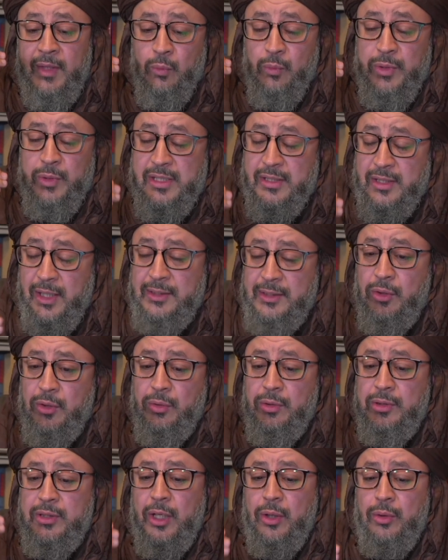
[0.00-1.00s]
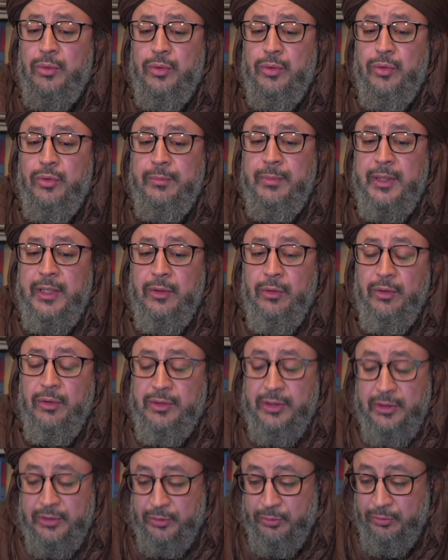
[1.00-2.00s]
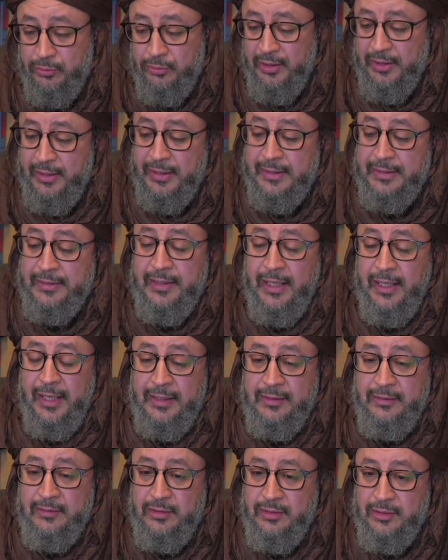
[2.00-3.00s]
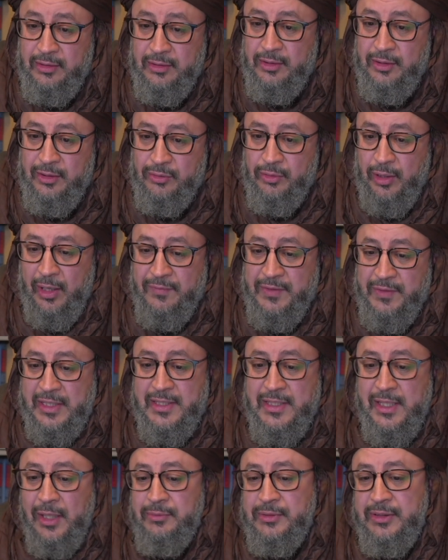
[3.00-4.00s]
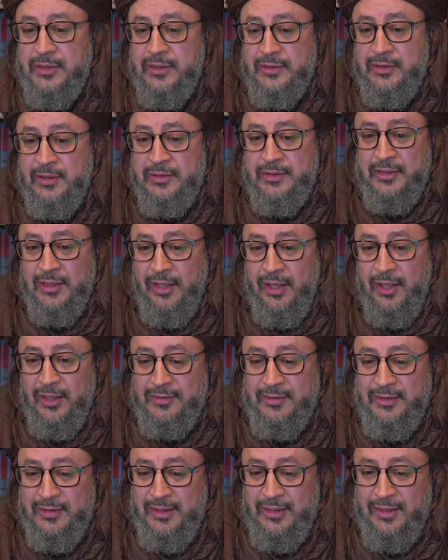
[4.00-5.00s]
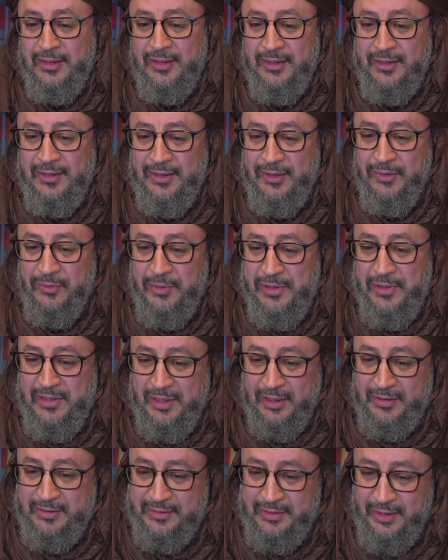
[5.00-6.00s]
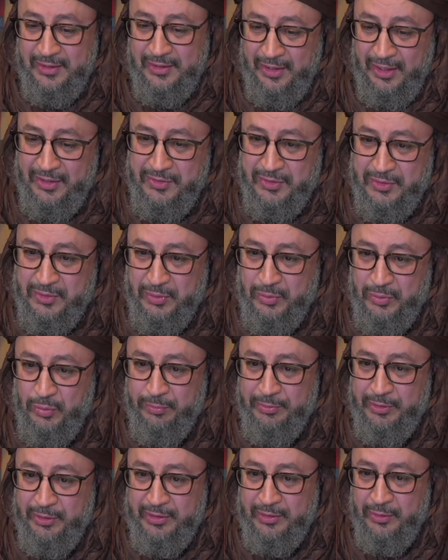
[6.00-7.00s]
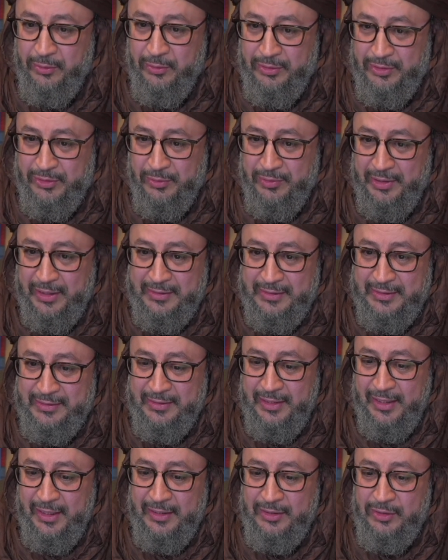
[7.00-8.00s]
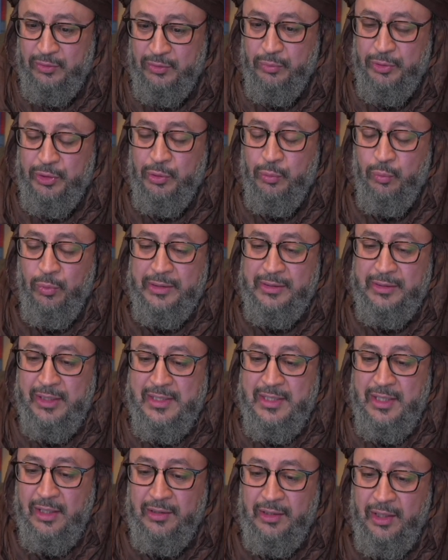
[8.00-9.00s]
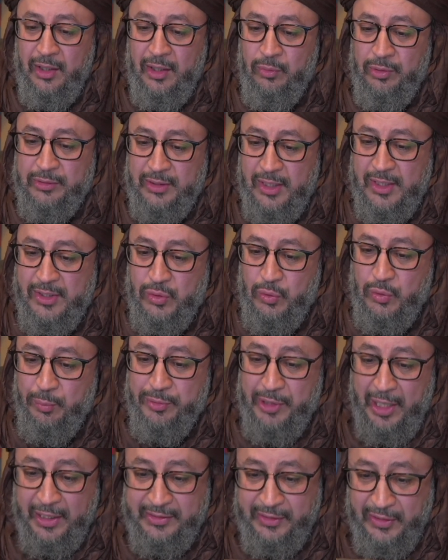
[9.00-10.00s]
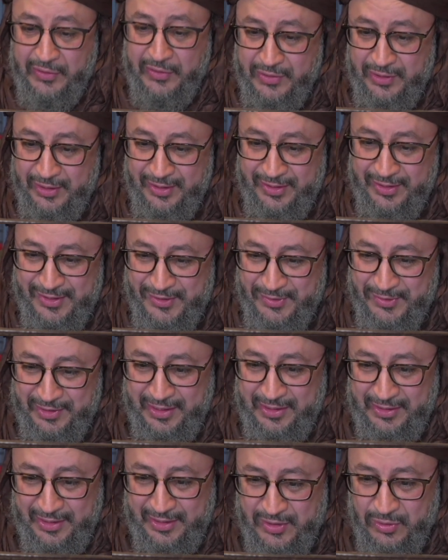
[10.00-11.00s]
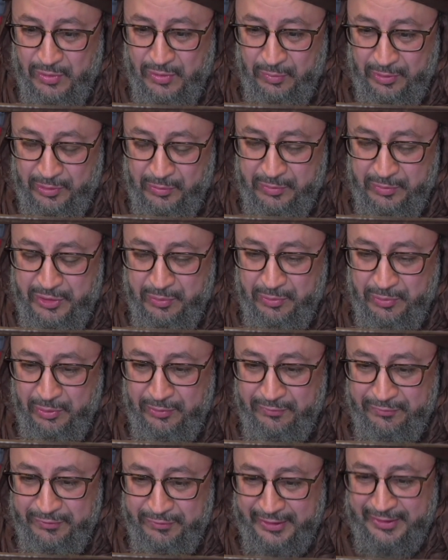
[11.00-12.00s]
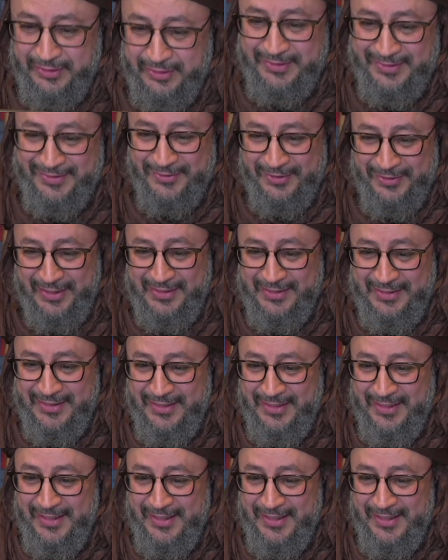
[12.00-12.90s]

we study all the ulum in order to, in the end, to have that sound i'tiqad. We study the other ulum so that in the end, we know what does Allah want us to practice. So that's which we call fiqh, right?